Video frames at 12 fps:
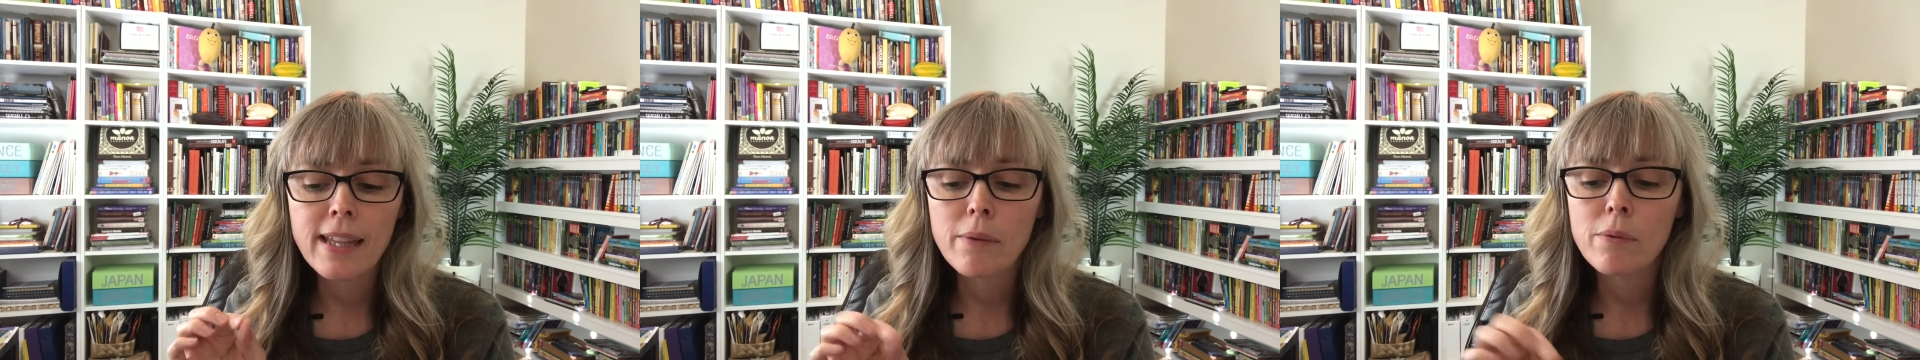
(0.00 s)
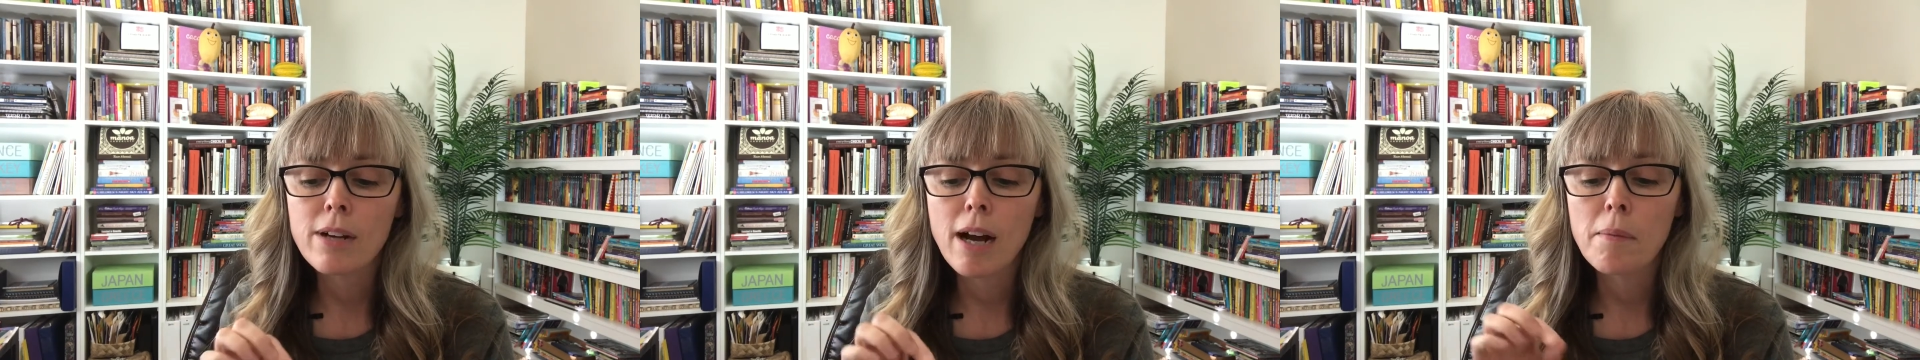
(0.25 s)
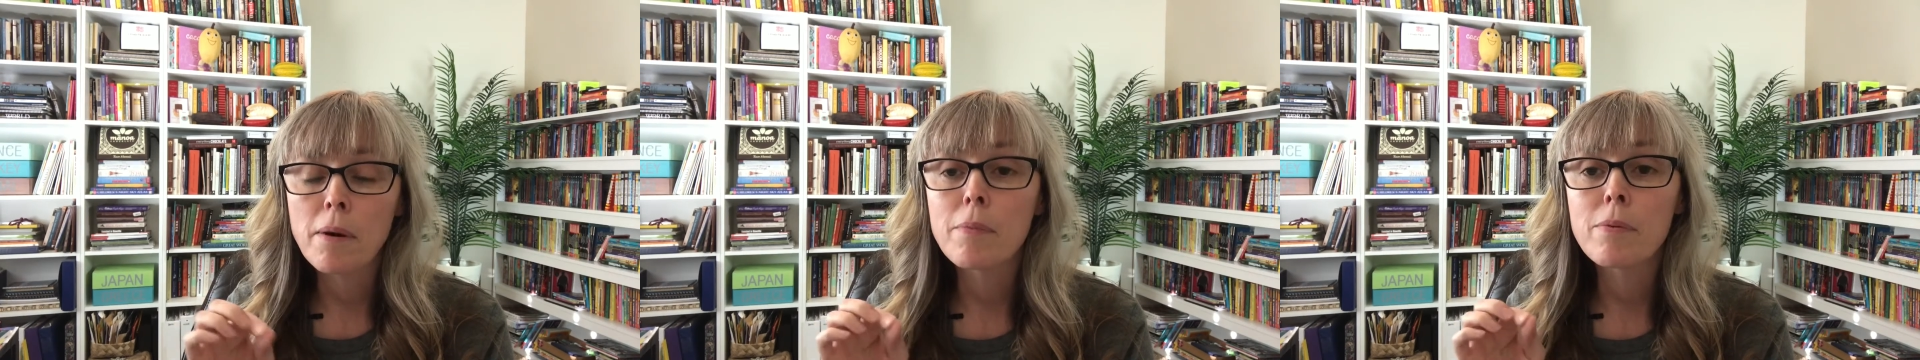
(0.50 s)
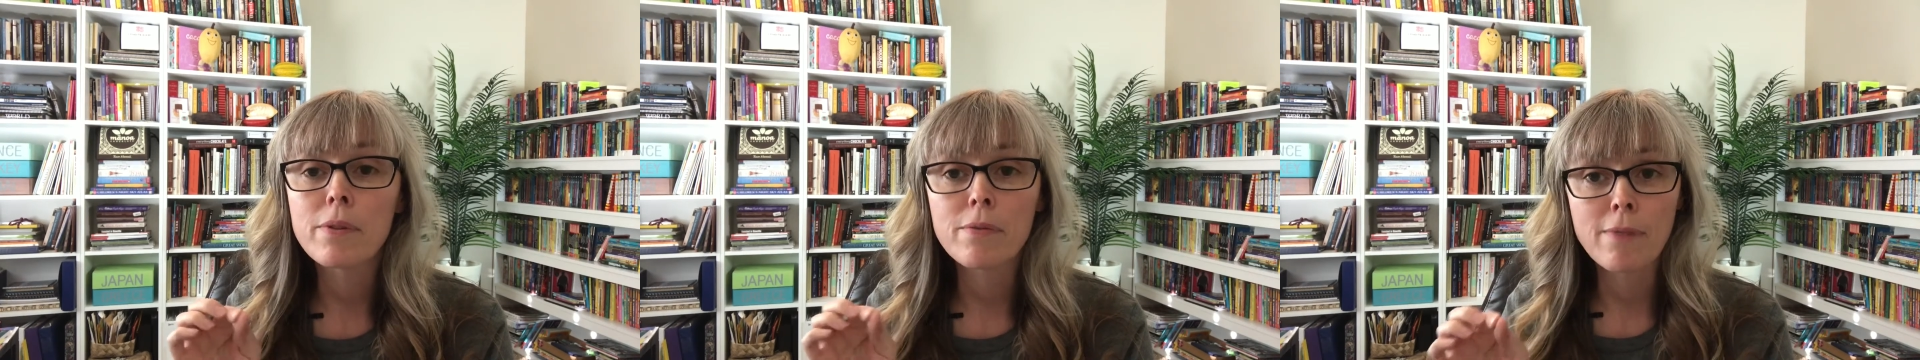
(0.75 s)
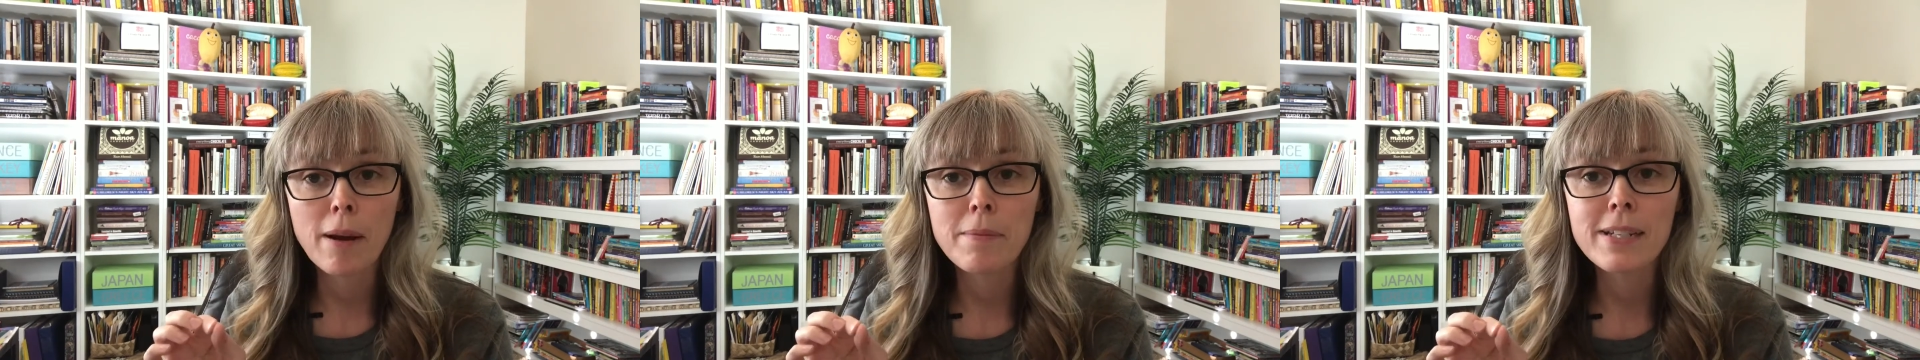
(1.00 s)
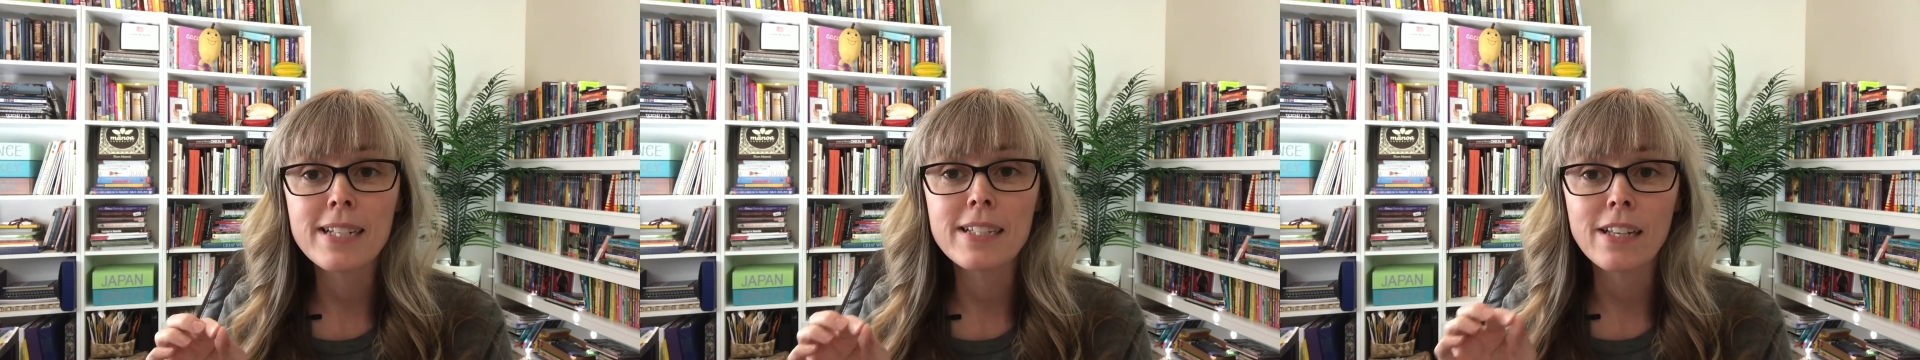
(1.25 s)
they will come up with
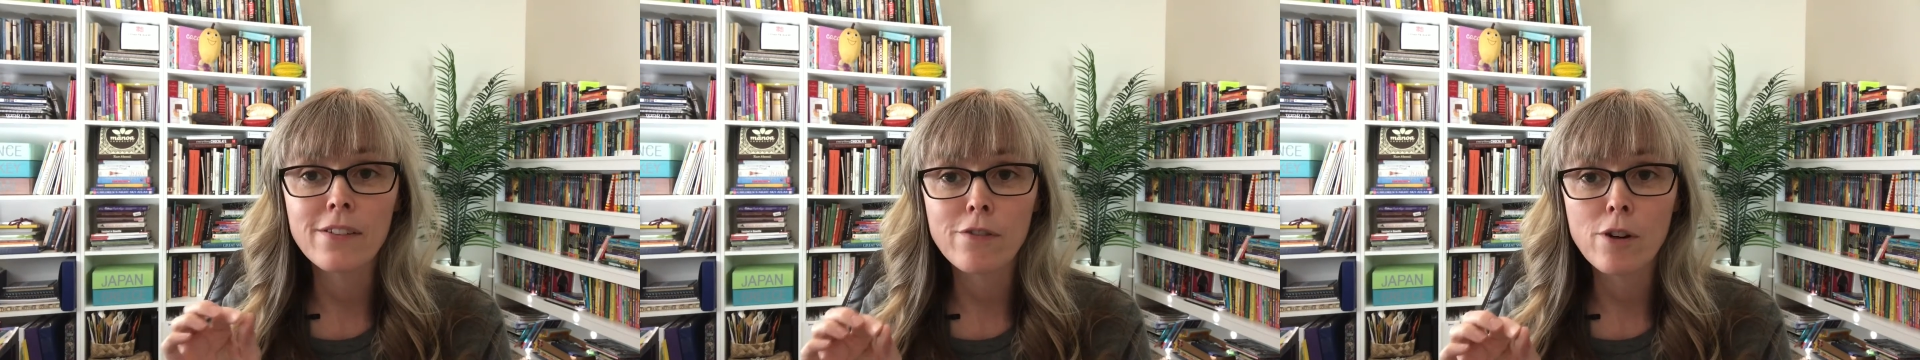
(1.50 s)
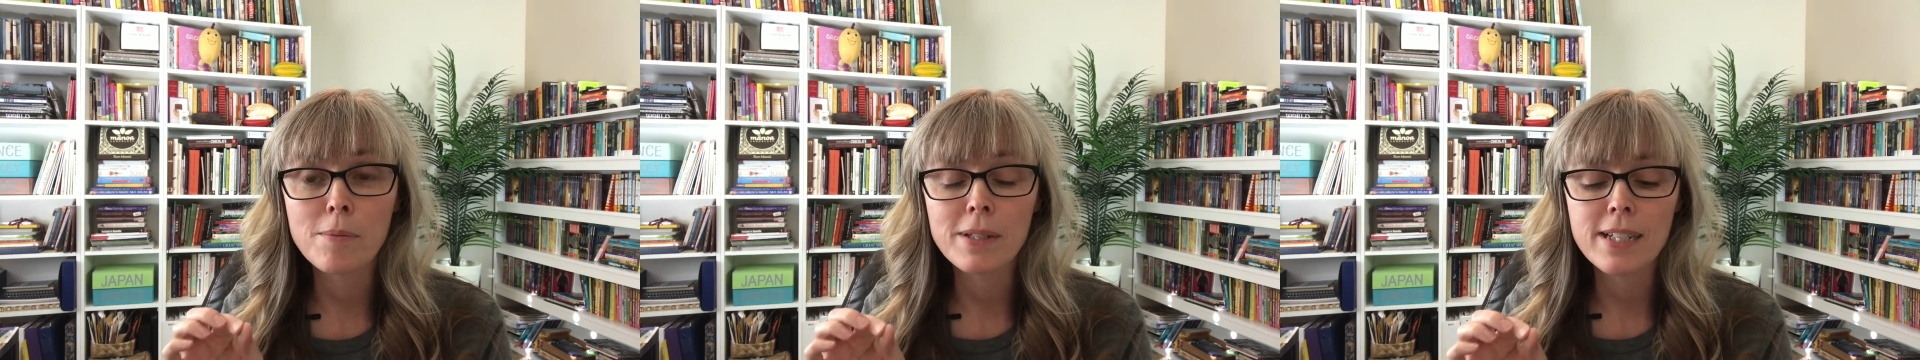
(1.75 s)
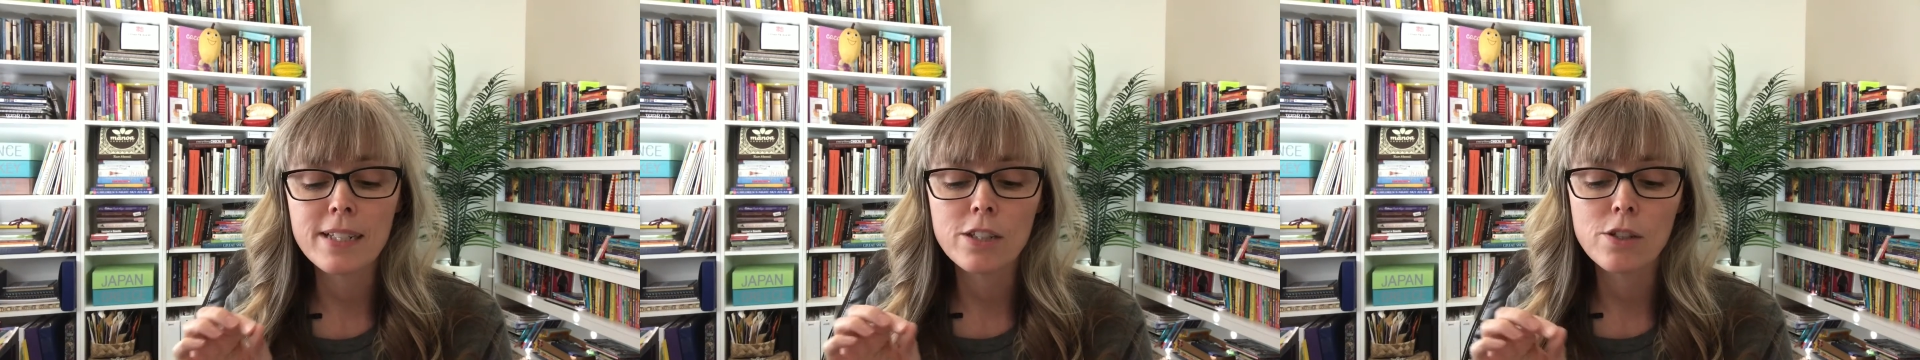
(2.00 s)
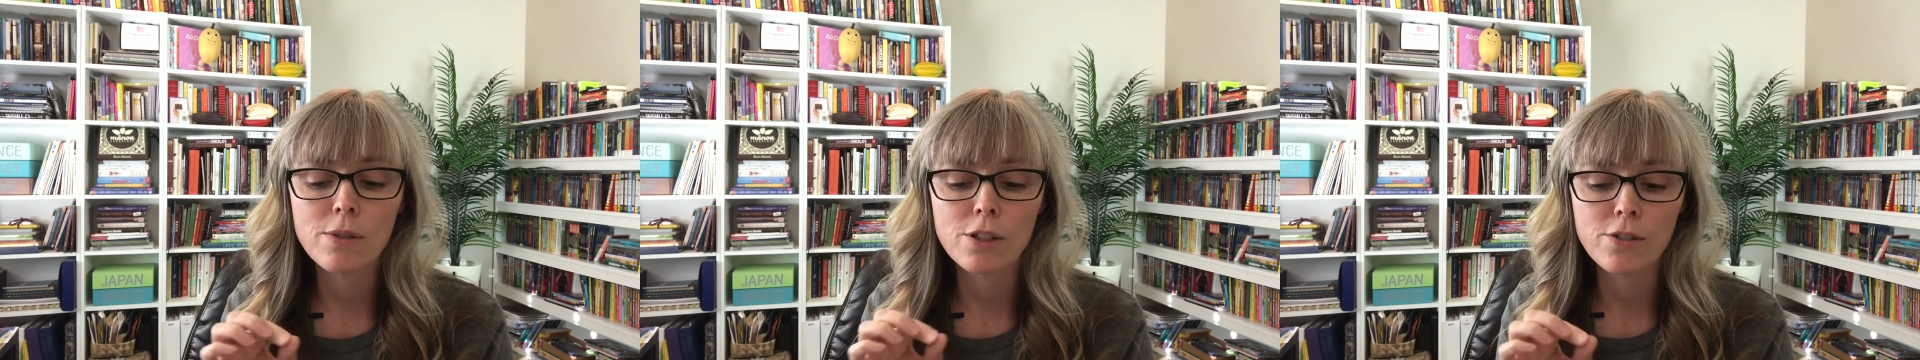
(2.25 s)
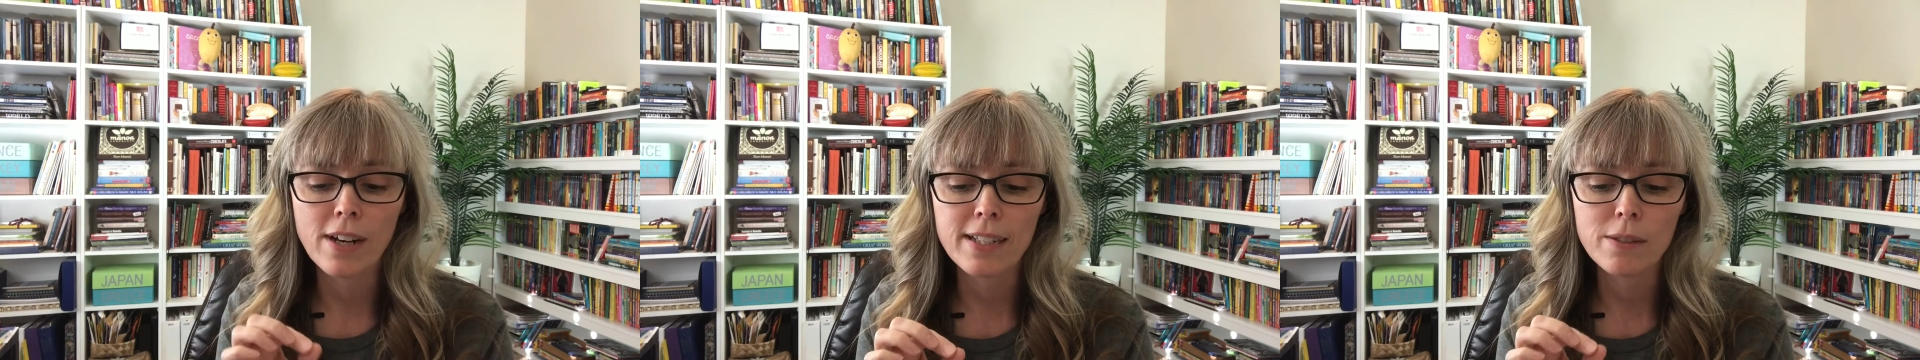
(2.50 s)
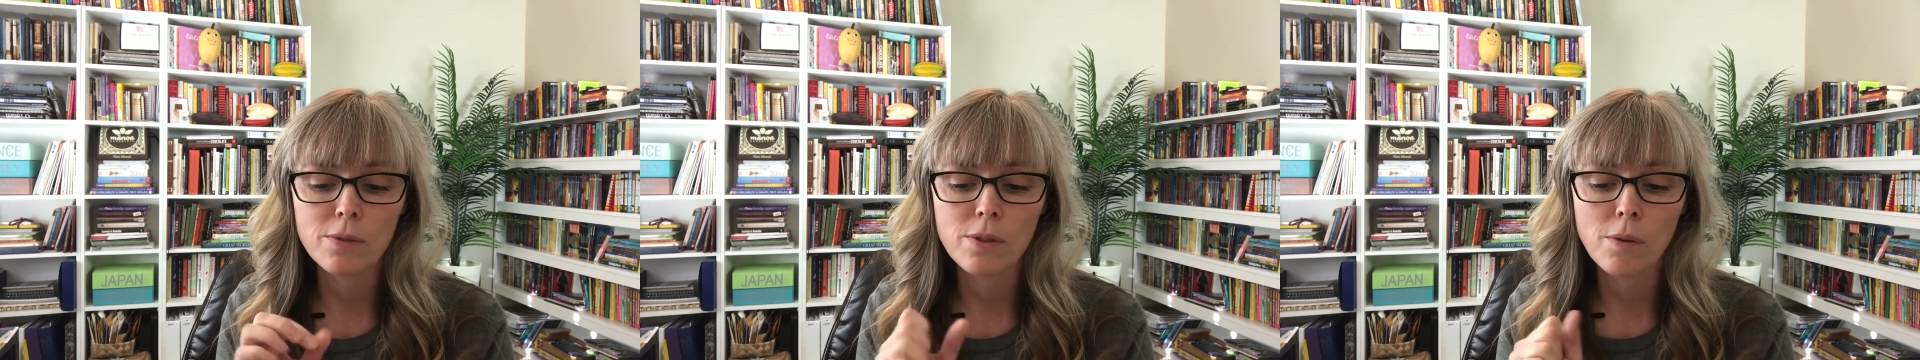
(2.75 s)
remedies and formulas to address